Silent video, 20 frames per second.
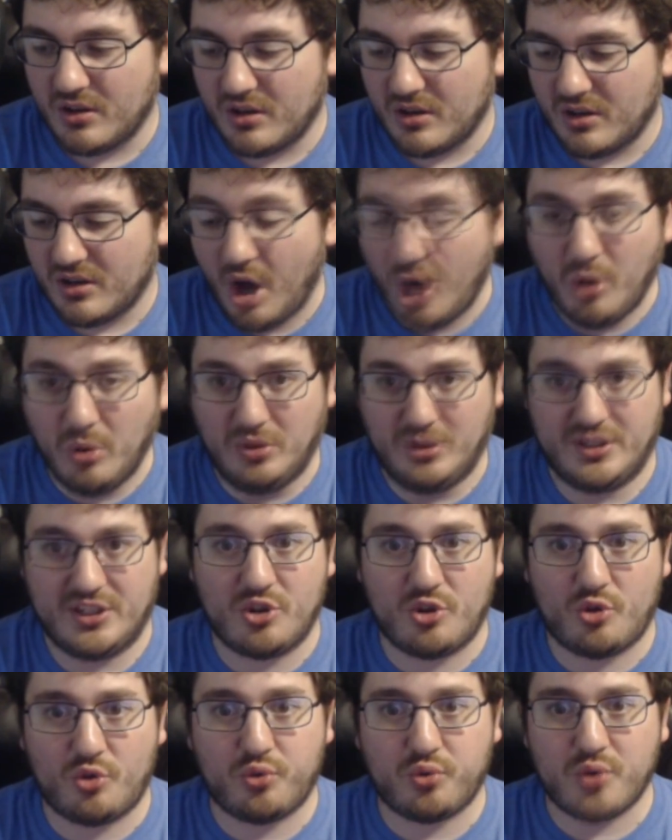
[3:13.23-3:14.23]
Holy
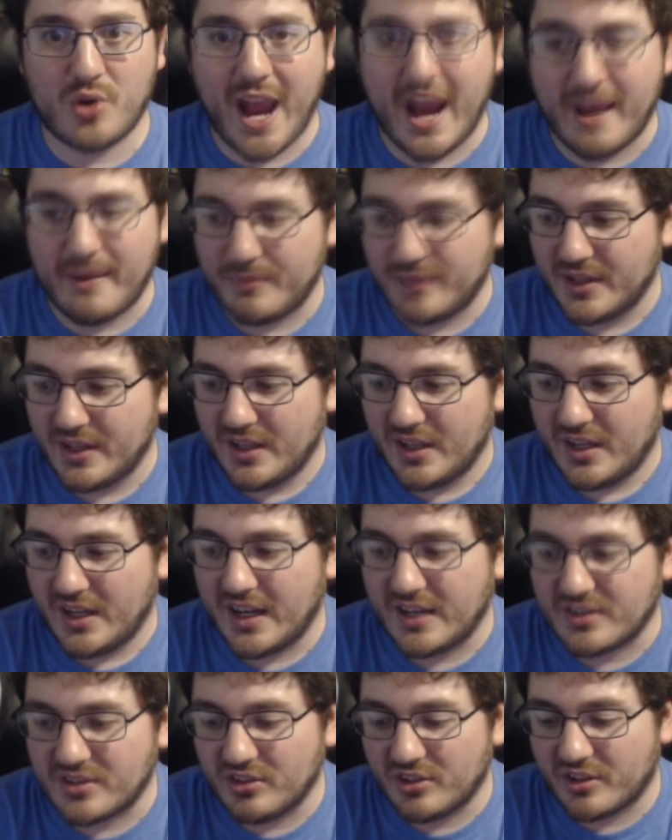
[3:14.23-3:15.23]
crap! And I
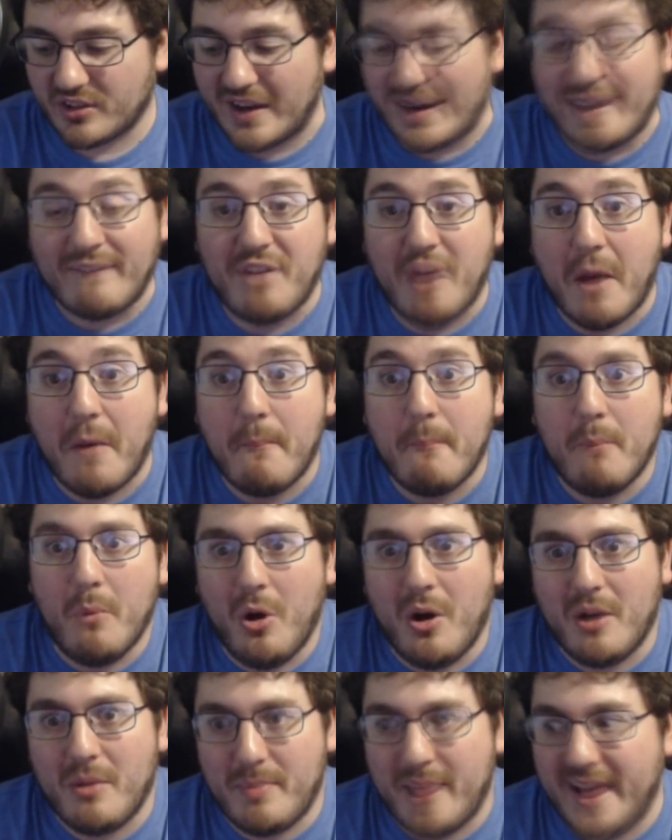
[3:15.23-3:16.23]
started looking around, I found
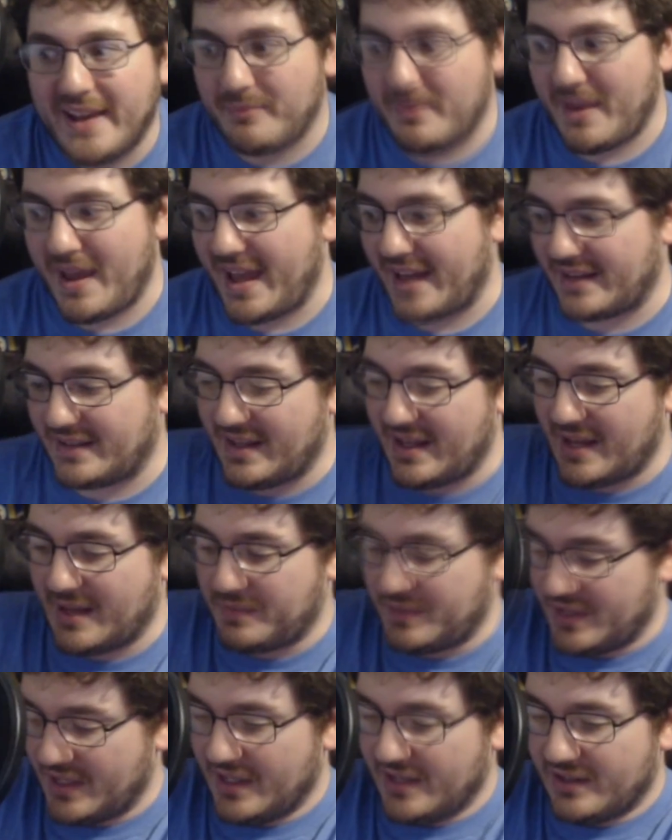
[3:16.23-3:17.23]
more Betamax tapes.
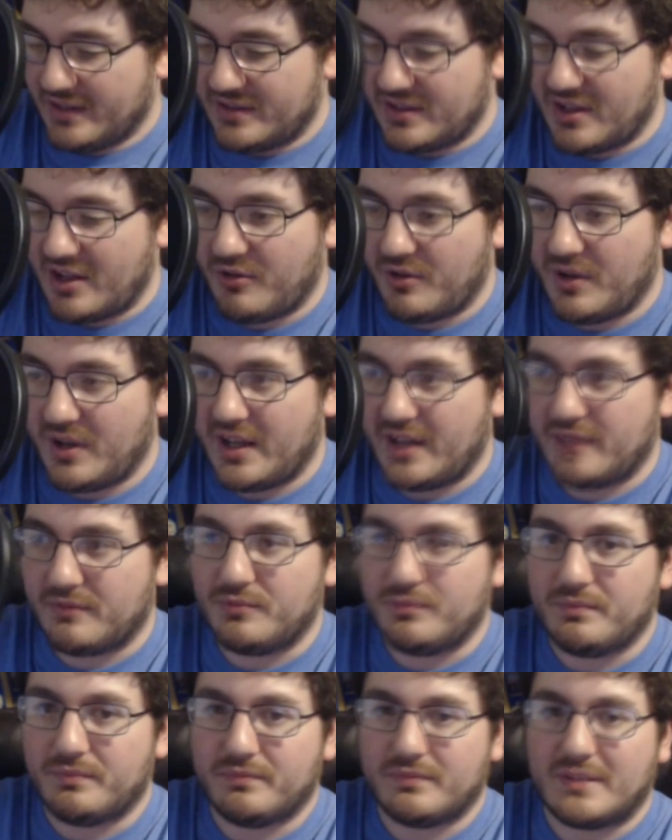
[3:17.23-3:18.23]
So,
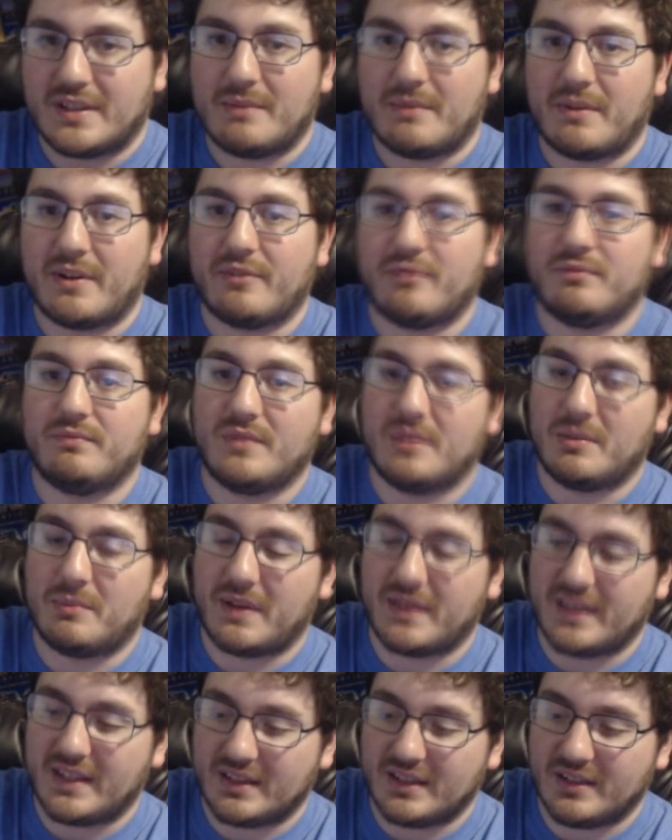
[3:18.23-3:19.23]
get my
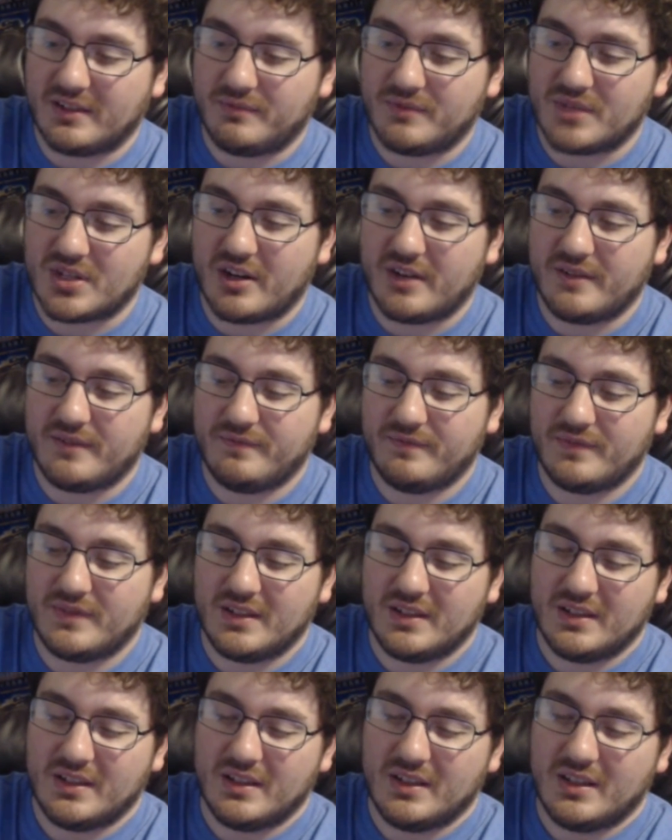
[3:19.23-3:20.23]
thing there, sorry.
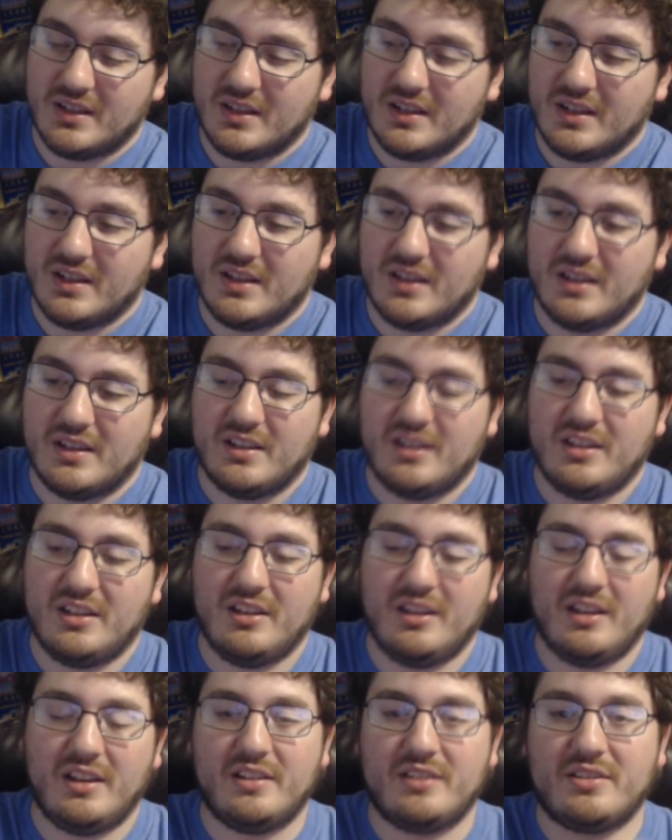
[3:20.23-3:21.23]

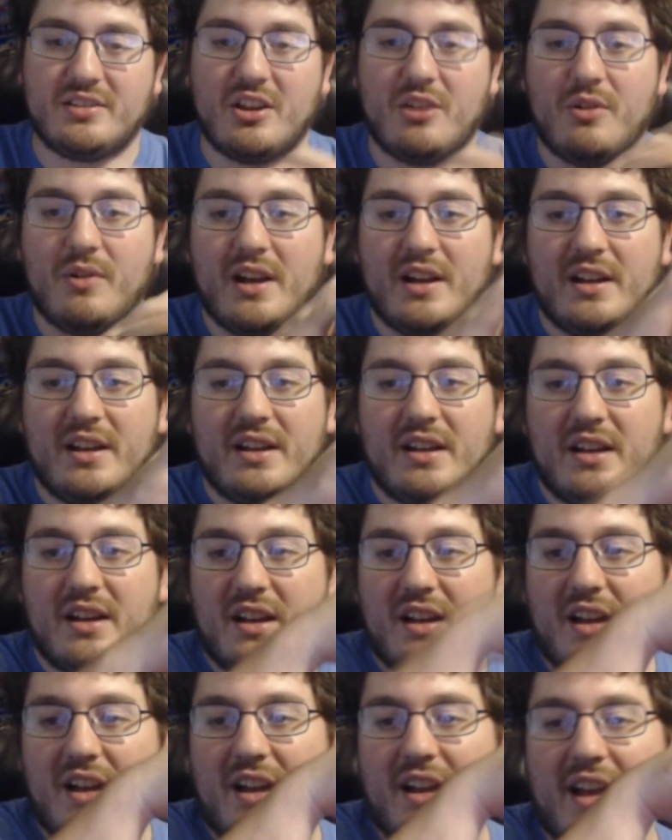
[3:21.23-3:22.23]
Yeah, so,
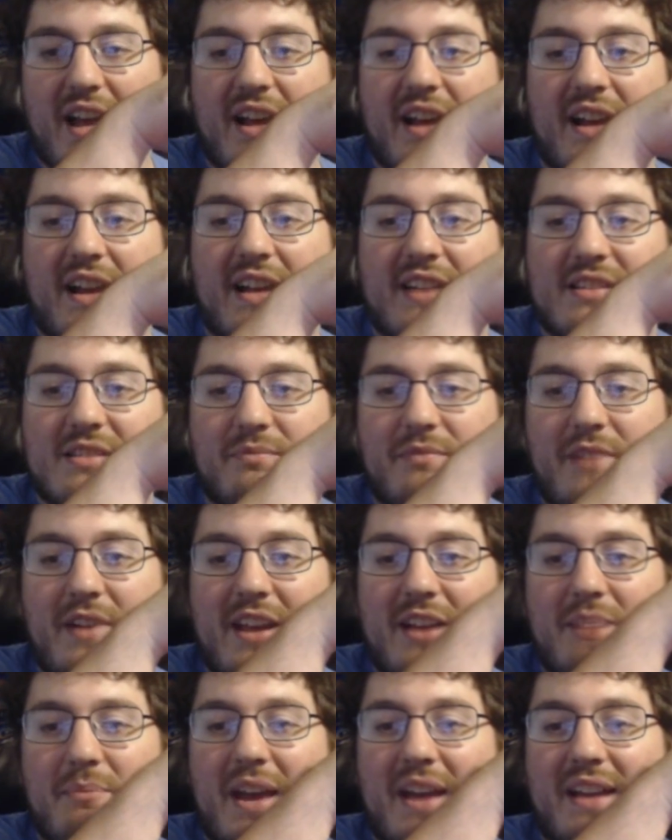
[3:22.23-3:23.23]
I got some
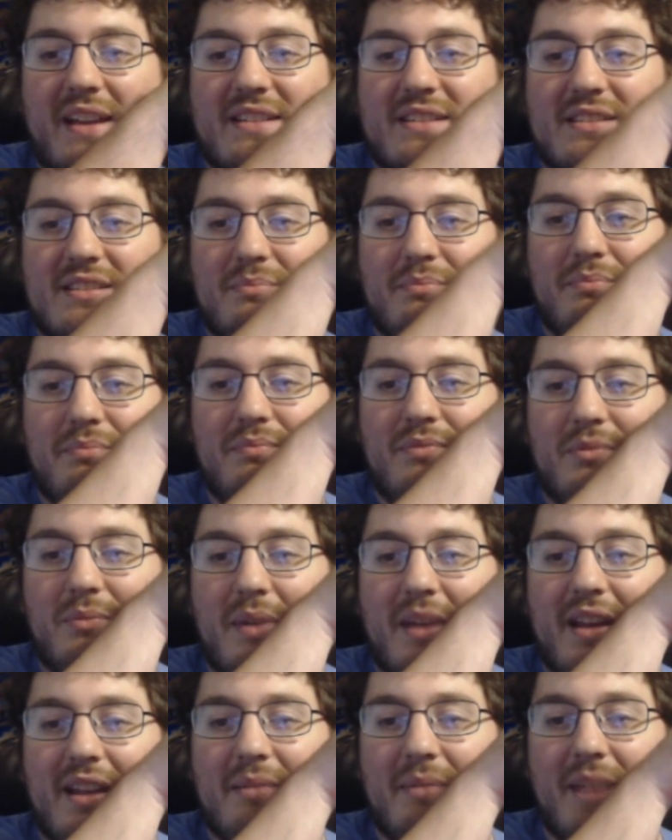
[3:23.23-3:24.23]
Betamax
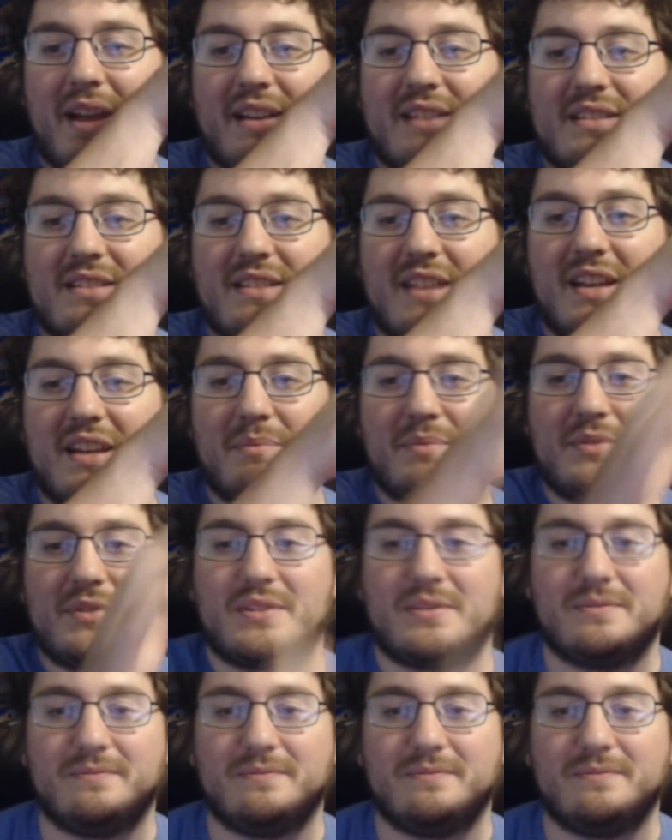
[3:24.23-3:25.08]
tapes.